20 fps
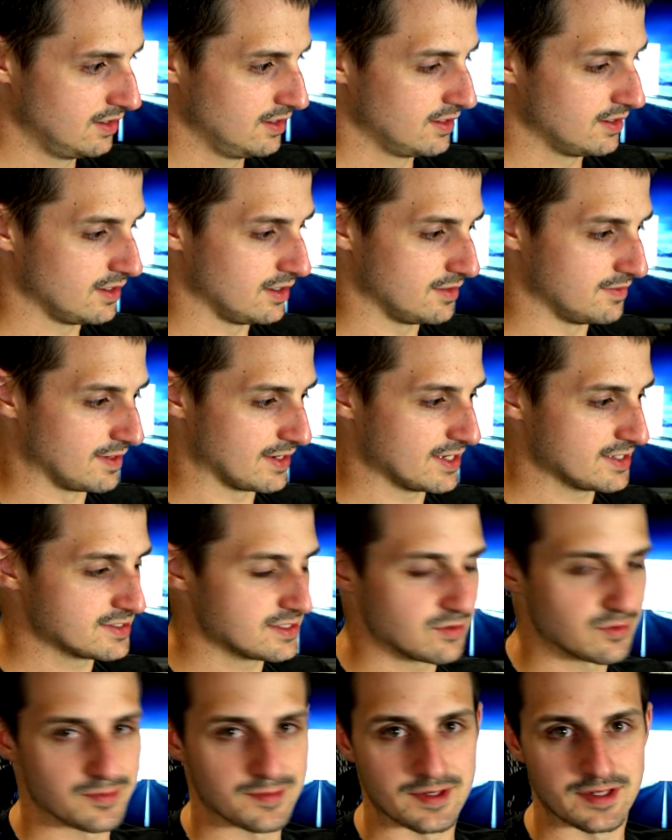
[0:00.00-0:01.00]
I guess that
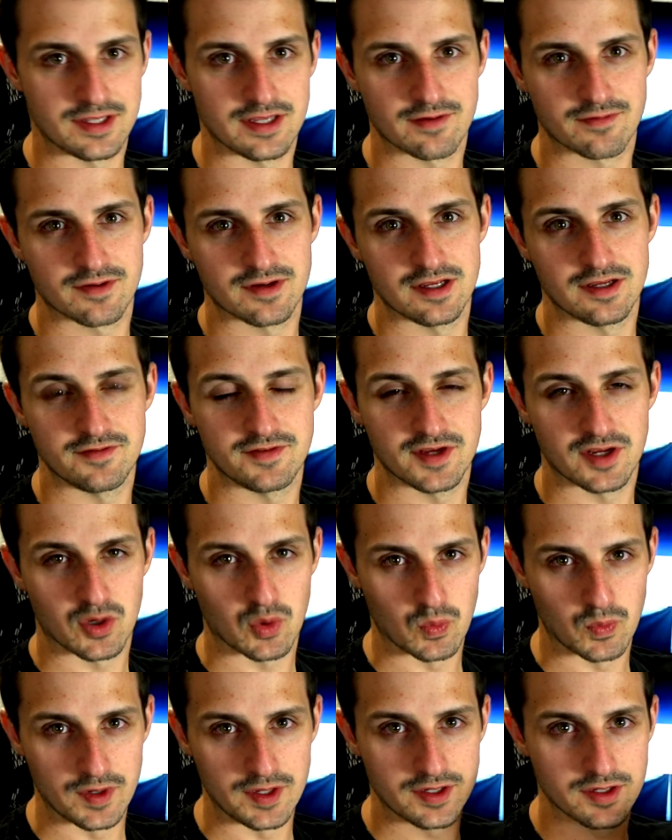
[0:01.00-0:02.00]
would be different if you had a
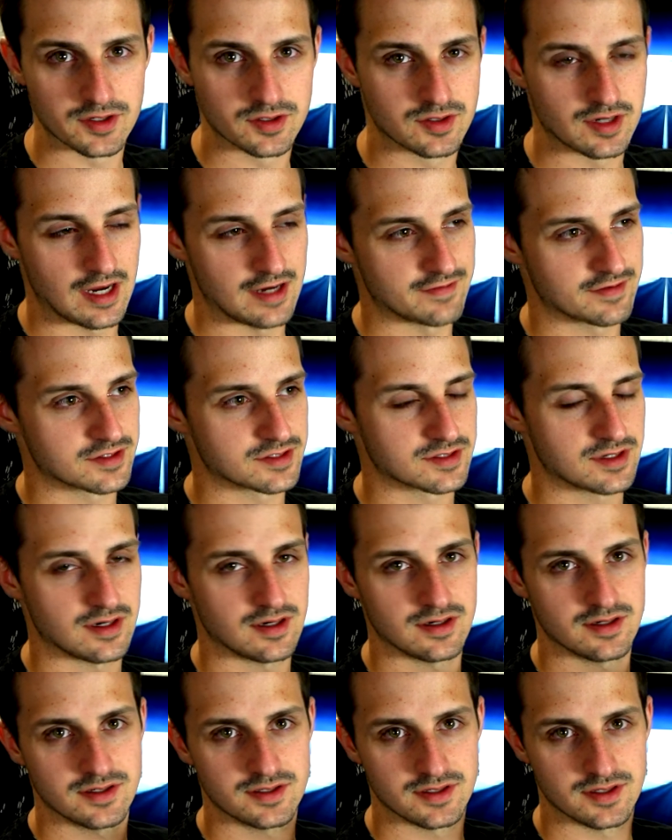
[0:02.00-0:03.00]
weaker graphics
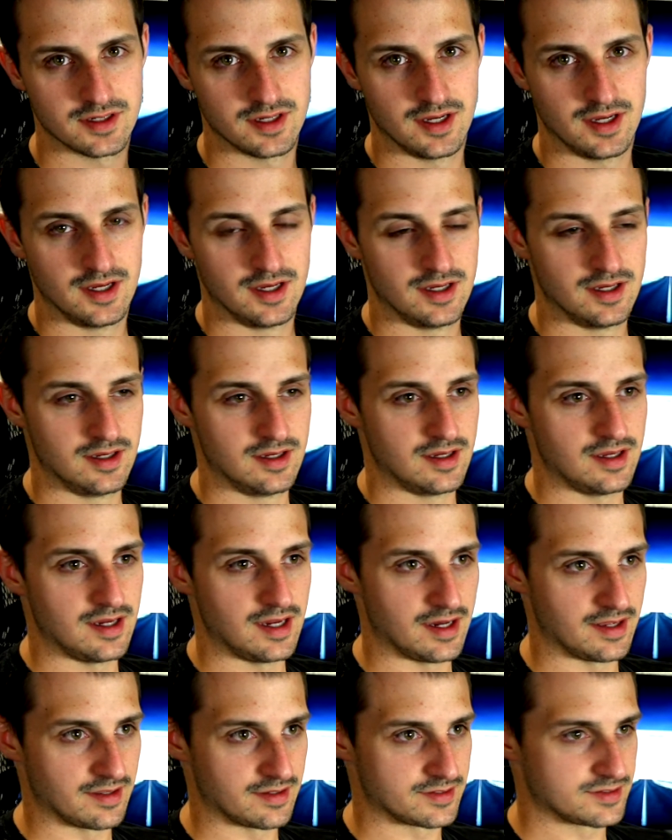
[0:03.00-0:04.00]
card
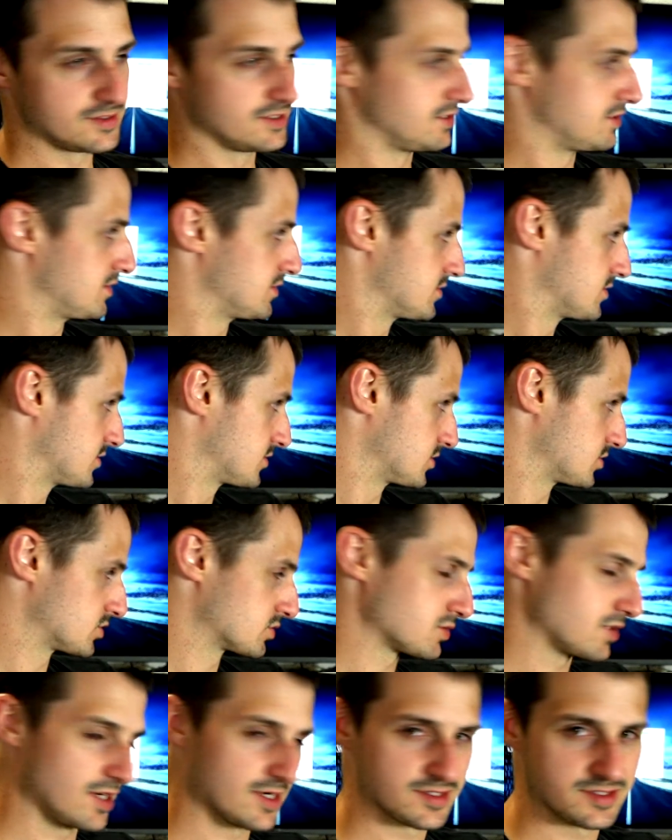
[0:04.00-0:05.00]
and it's still such a
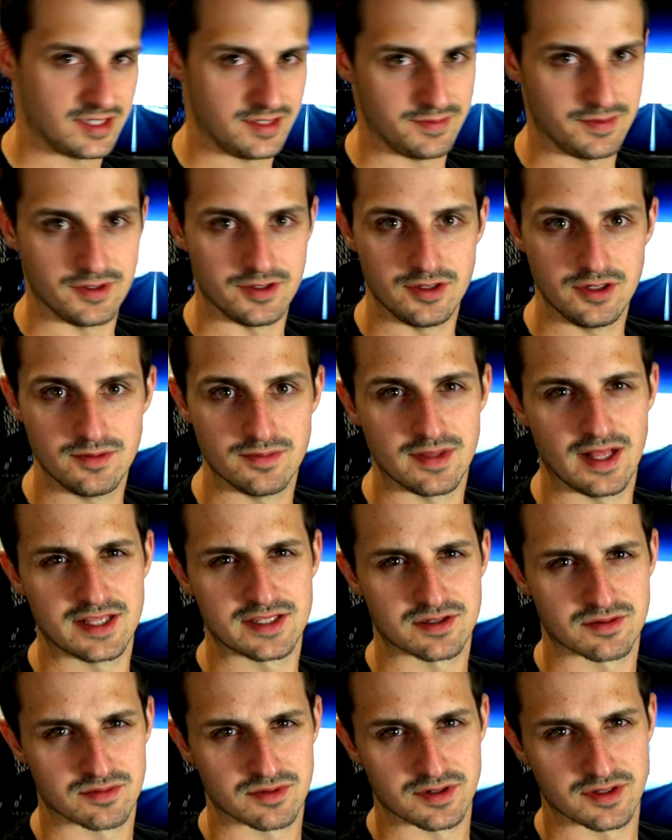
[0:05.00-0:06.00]
strong CPU, but that's
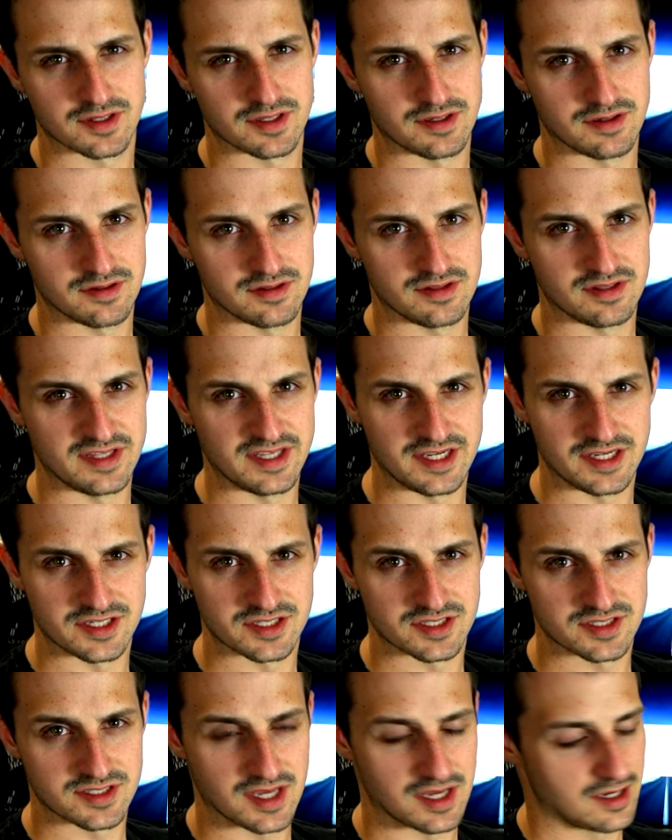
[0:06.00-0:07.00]
a really niche
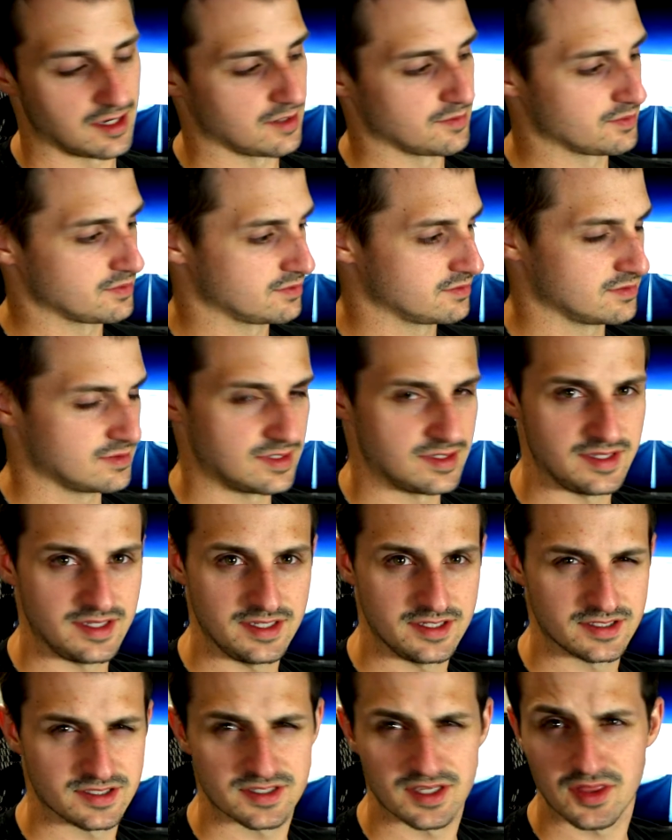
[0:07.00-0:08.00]
setup.
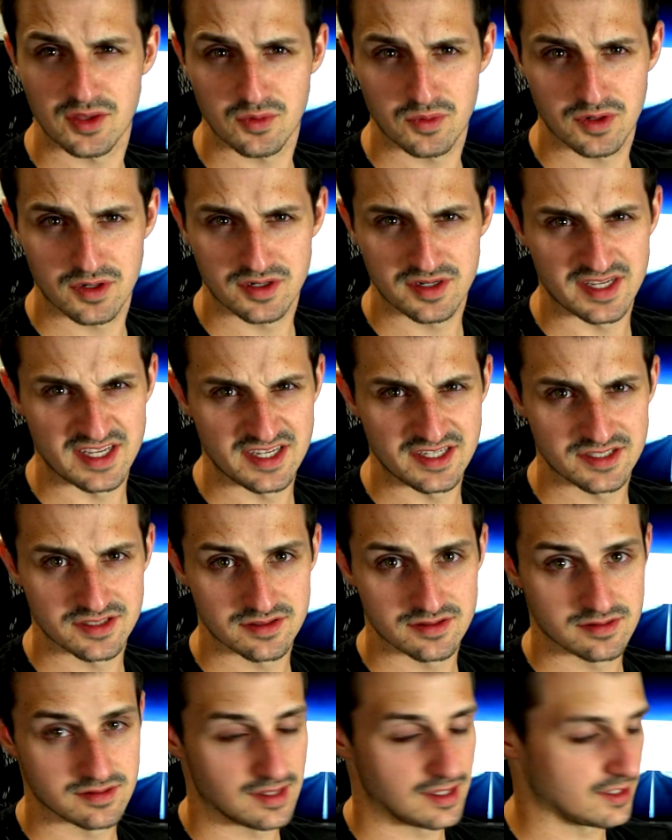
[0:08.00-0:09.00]
Niche, is that the word? Niche?
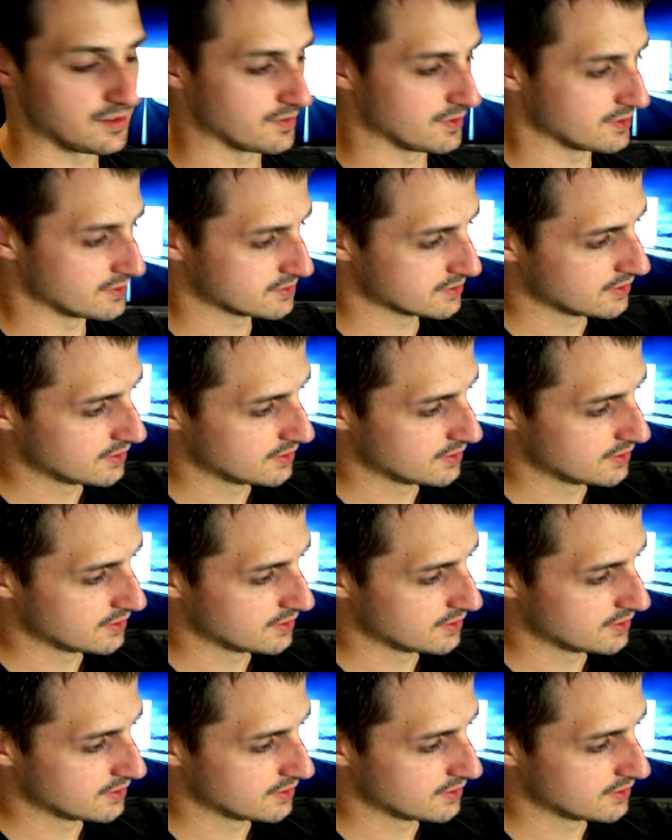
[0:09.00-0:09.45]
Anyways.